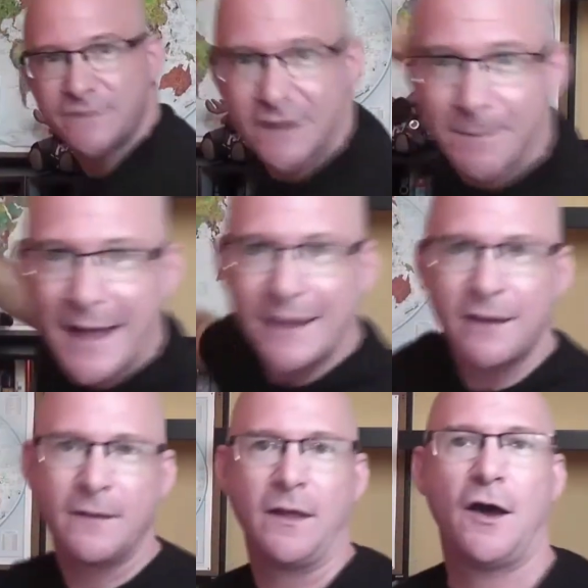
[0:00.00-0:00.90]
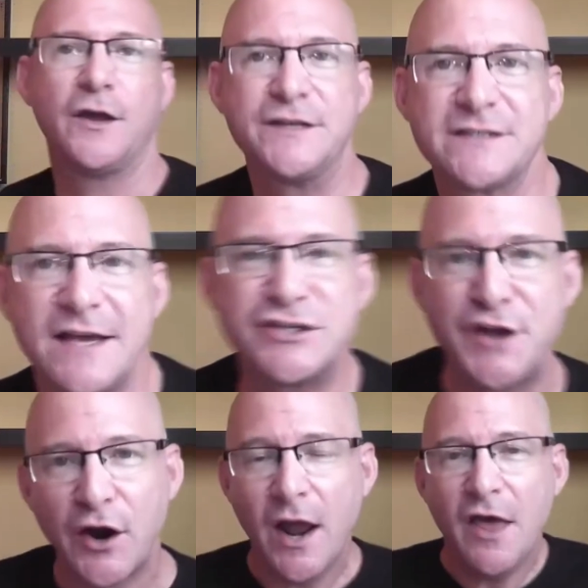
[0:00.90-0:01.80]
Svenny back on his ledge
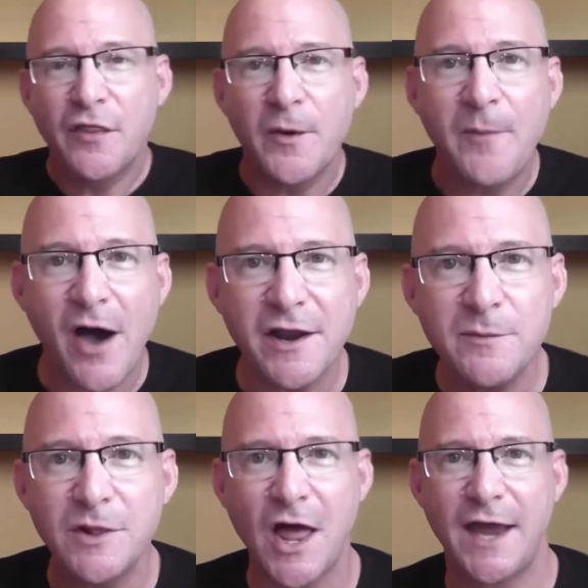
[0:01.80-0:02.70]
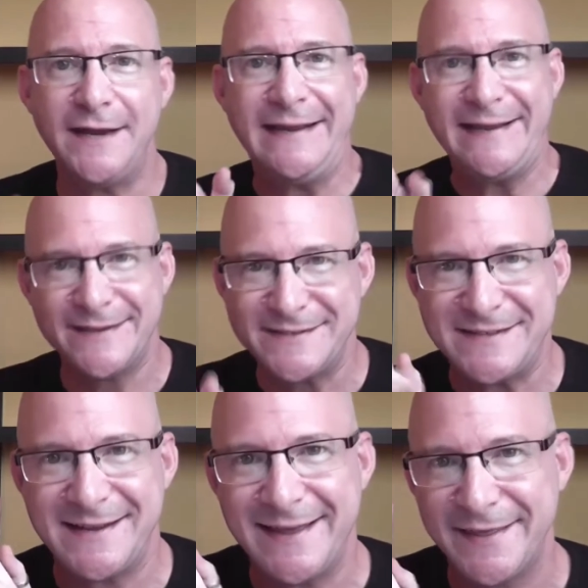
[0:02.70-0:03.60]
there. The bottom line
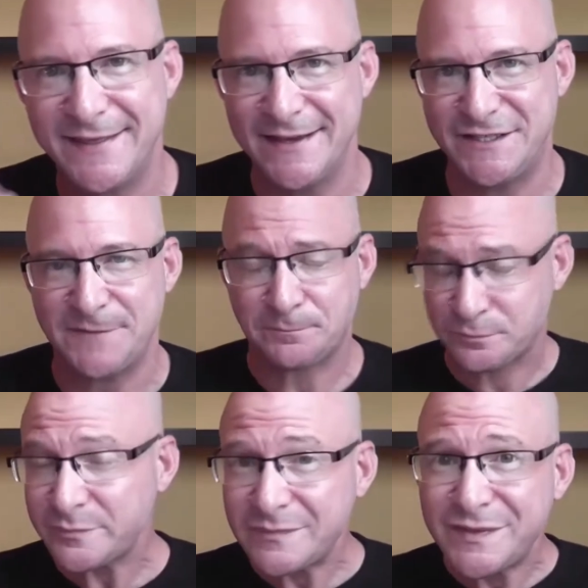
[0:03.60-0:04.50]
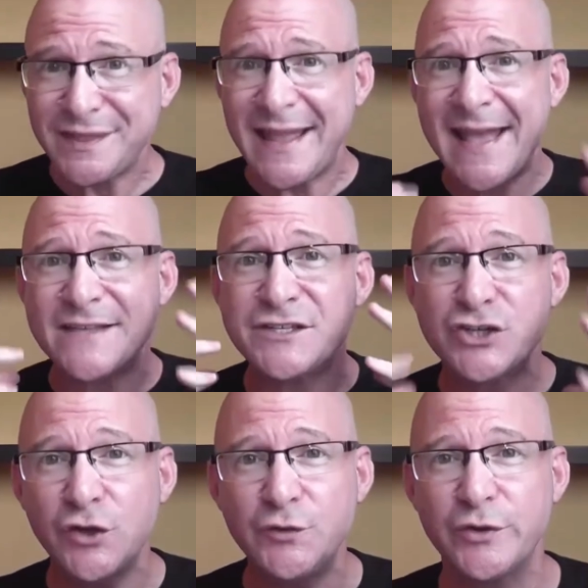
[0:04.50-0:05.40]
is this. As
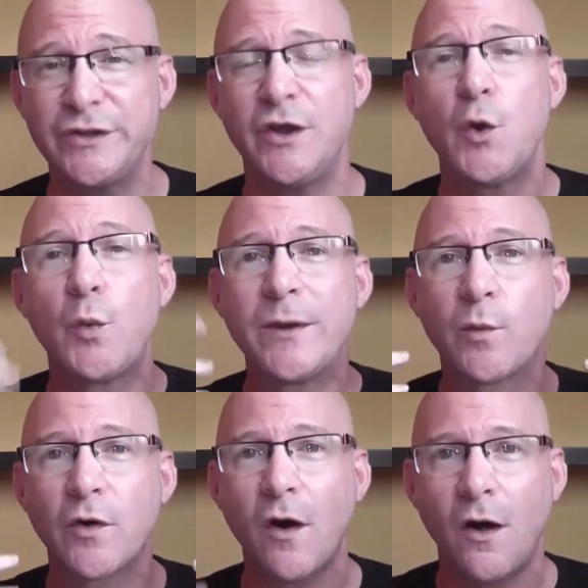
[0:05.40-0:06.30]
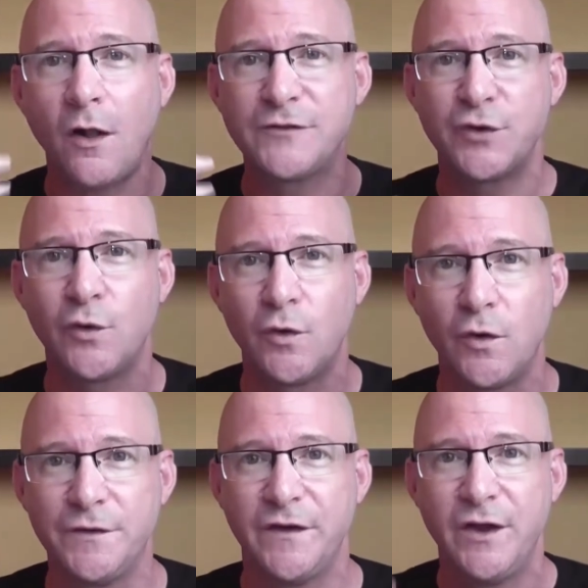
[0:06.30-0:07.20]
children, we were all
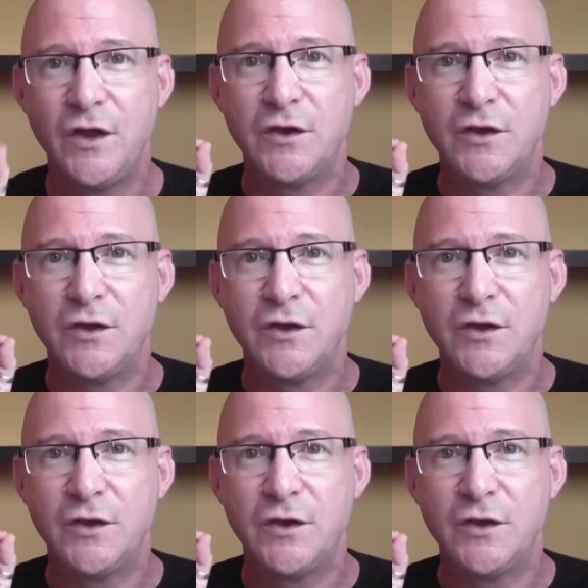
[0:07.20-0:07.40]
told,